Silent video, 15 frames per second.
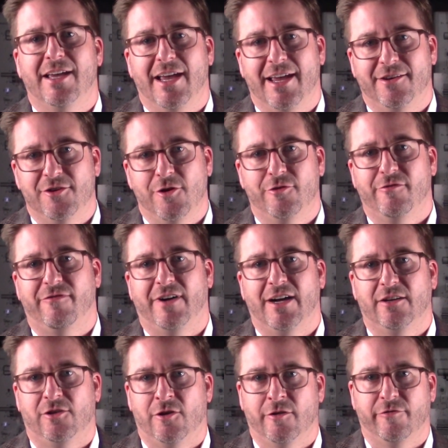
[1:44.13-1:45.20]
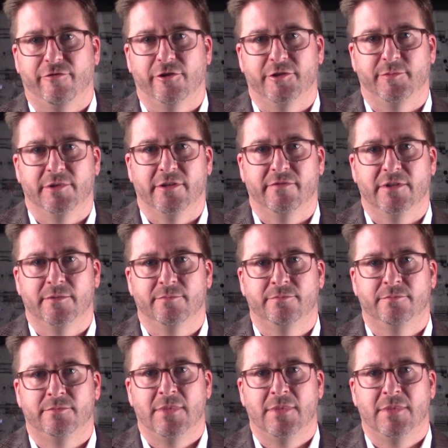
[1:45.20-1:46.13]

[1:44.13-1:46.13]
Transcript: and notify law enforcement of them.